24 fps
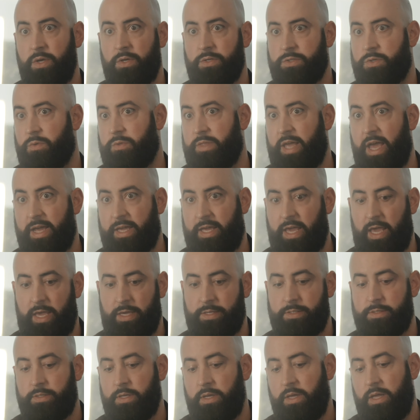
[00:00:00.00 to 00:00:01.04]
So in that
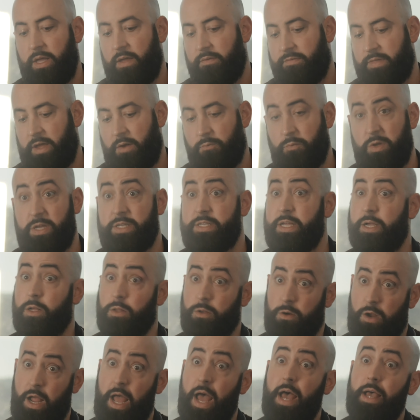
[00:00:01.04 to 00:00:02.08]
case, if that
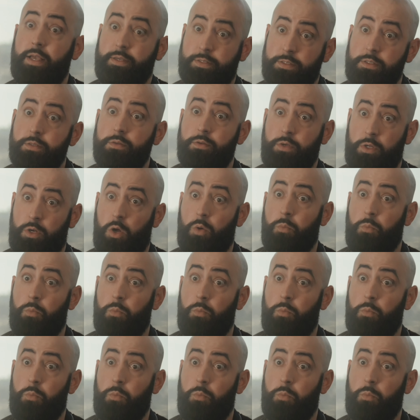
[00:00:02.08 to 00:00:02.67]
retailer has,